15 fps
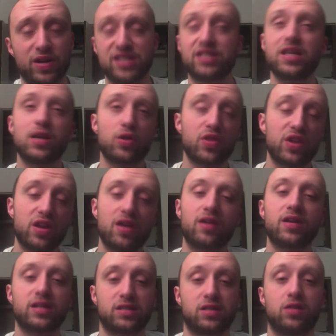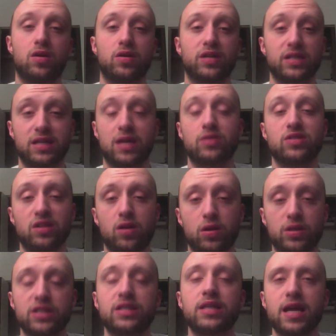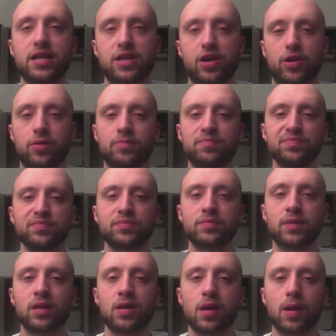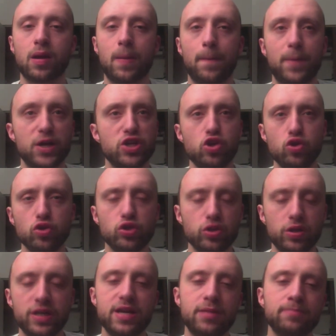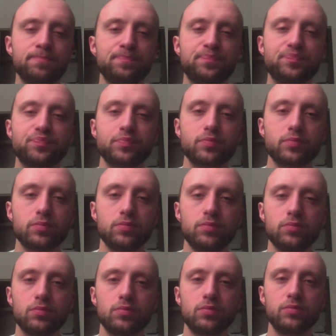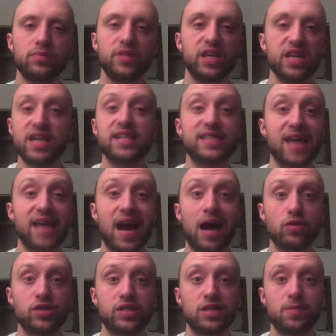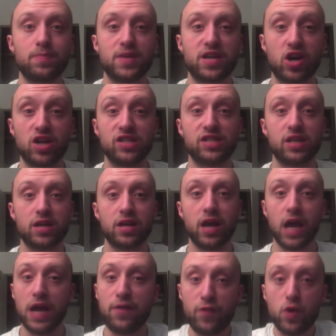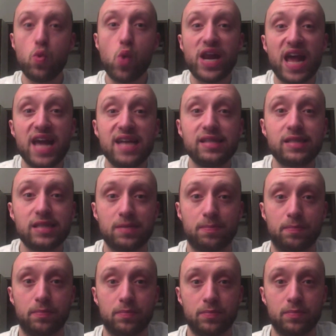He stayed on the Nuggets the longest. That was his longest tenure. But usually, he gets ousted because everyone hates him.